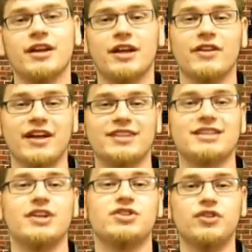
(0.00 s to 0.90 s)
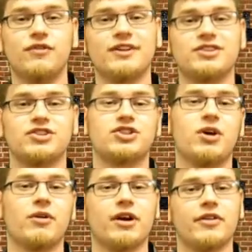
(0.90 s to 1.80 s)
And like I said, two friends of the
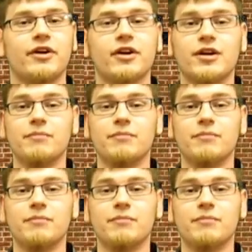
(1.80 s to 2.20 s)
show are on there.